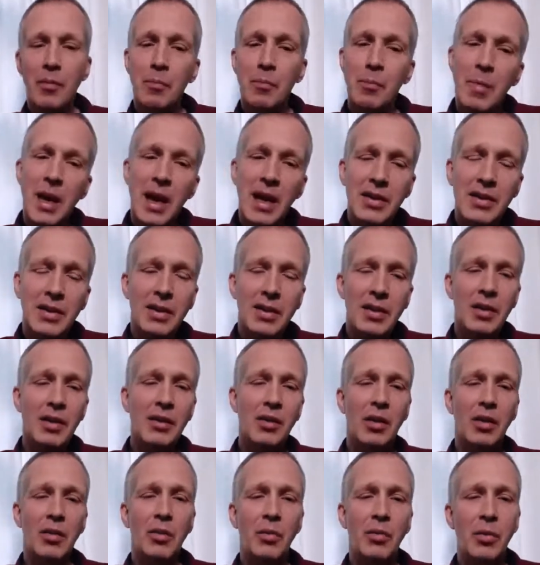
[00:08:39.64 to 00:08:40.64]

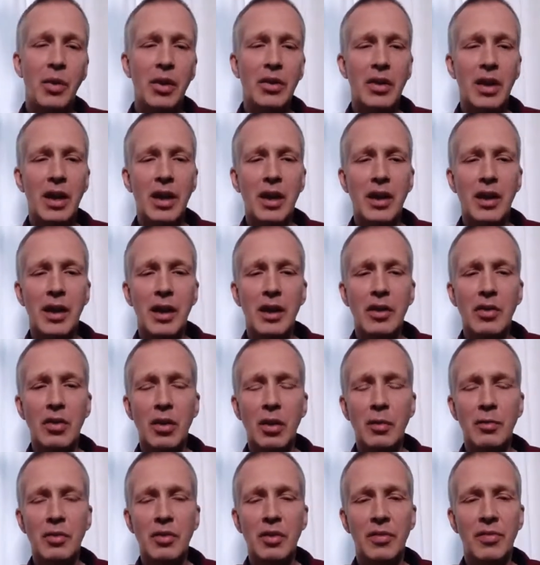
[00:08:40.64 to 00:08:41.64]
matter in
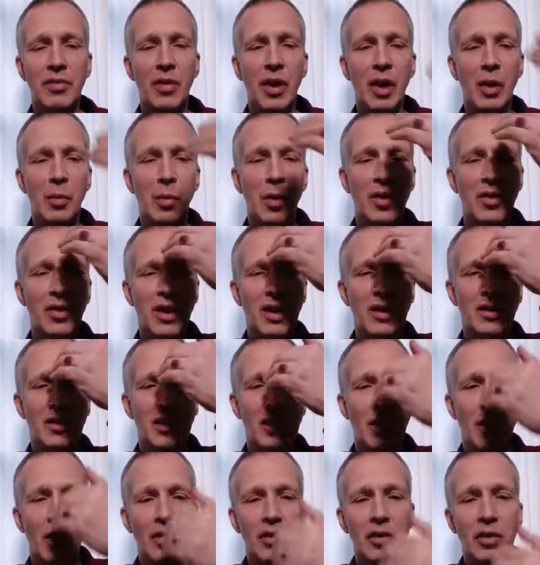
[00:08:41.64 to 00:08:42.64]
terms of frequencies,
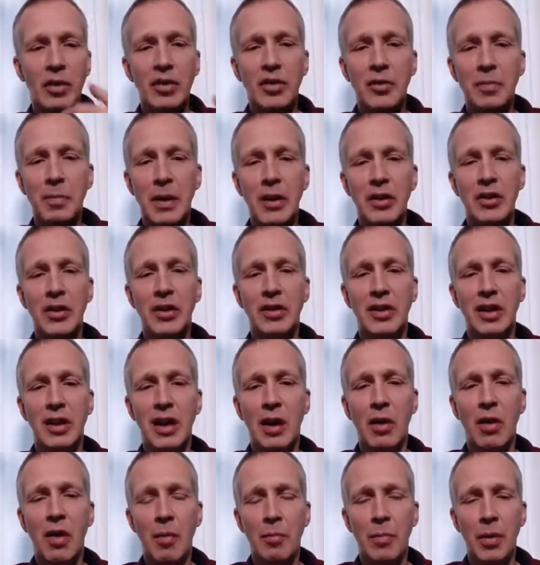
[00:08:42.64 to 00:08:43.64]
and also especially
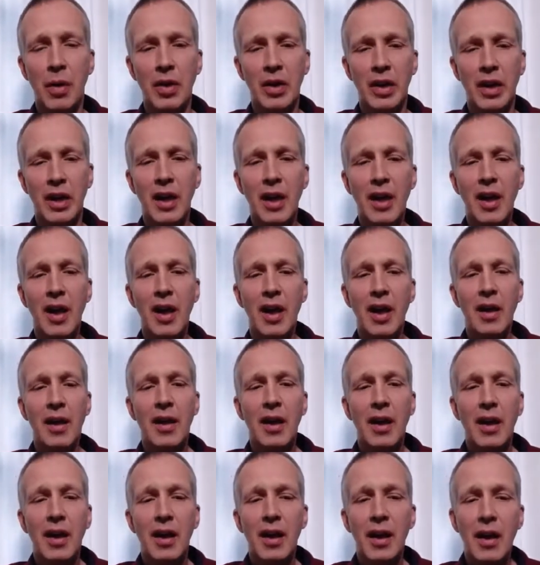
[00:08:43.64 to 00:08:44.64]
then our body,
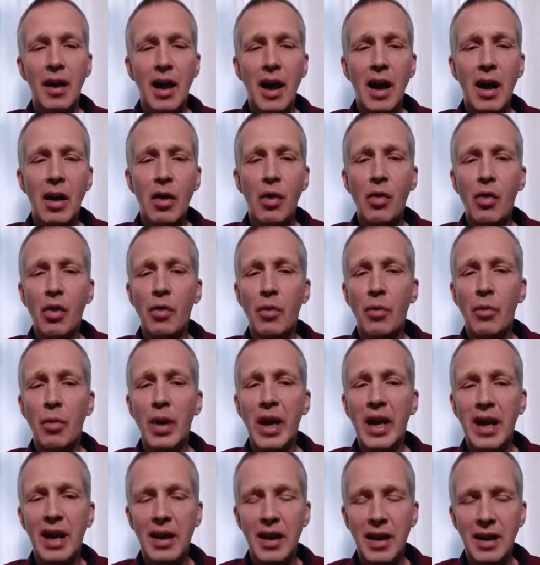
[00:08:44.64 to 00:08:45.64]
how
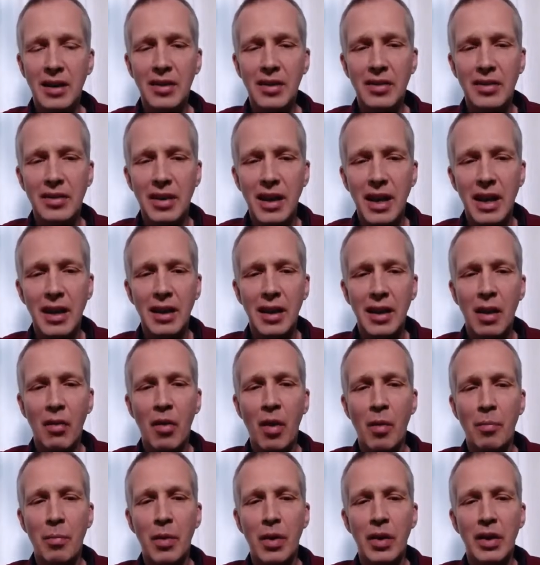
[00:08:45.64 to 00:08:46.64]
we can understand
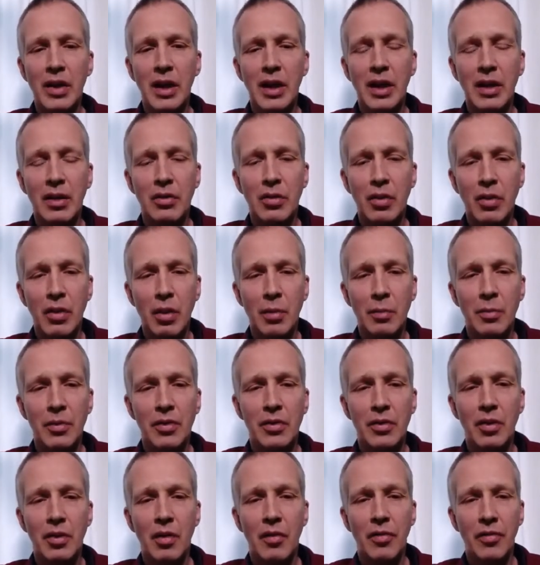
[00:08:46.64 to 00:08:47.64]
our body in
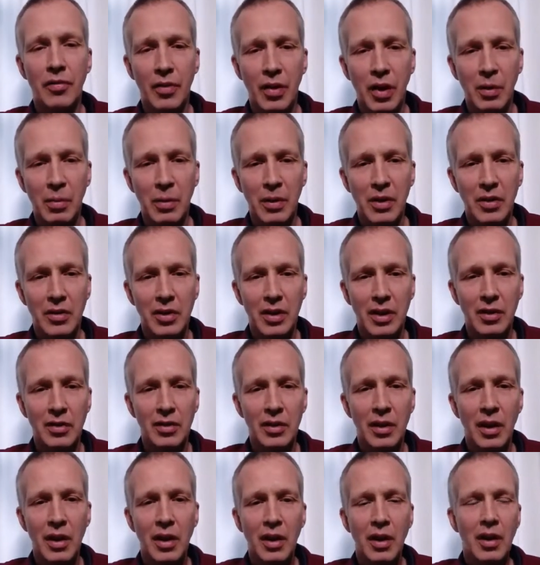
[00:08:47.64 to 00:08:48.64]
terms of
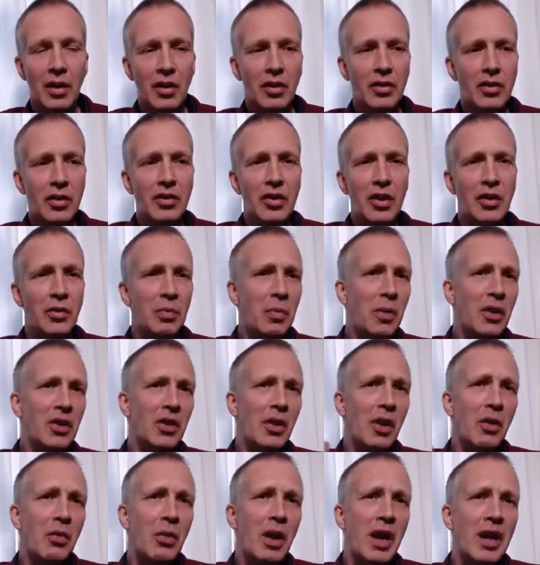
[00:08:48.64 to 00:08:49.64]
frequencies. So this
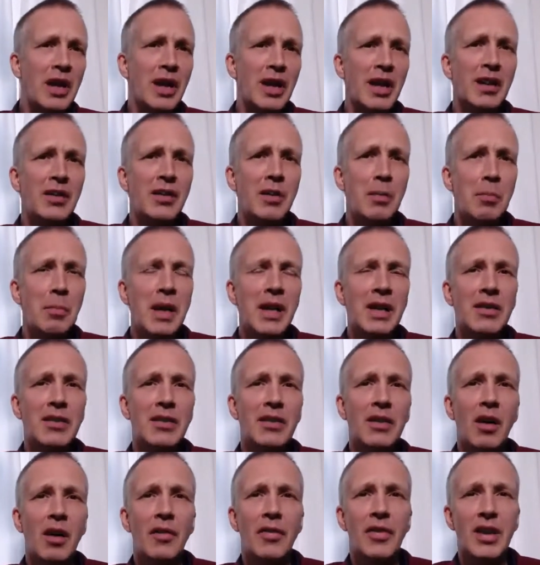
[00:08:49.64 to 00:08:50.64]
was already in the
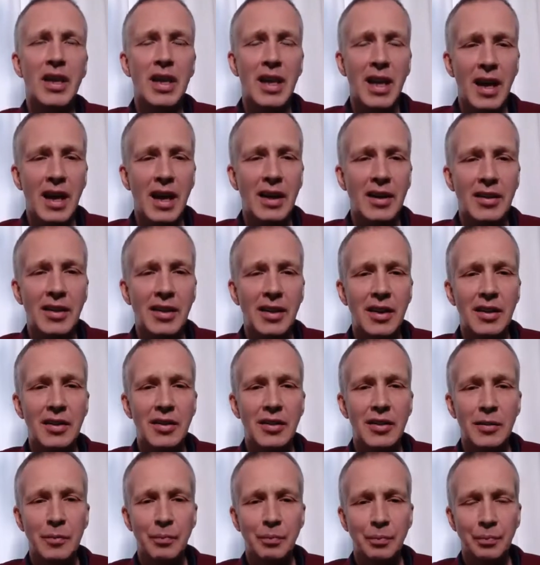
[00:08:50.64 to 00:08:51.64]
midst of the
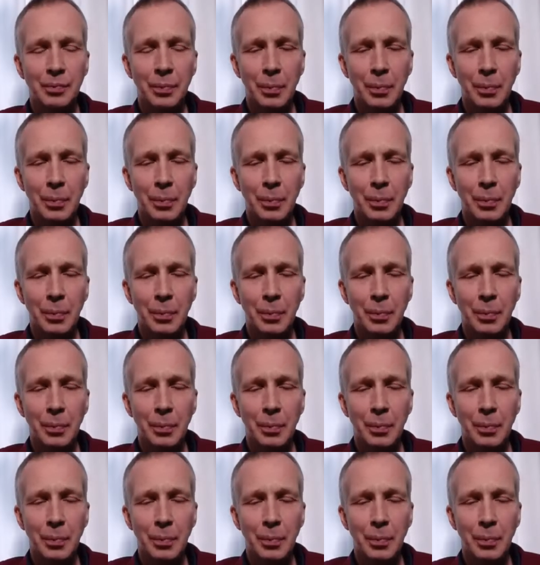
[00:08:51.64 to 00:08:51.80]
90s.